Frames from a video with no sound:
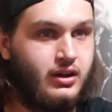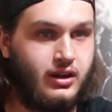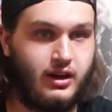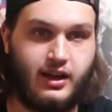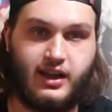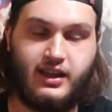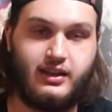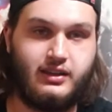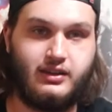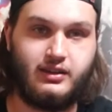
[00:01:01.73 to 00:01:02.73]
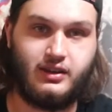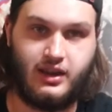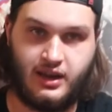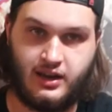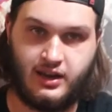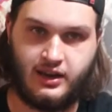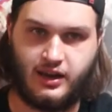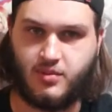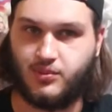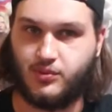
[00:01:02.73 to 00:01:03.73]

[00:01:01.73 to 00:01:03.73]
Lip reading: Alright. And a couple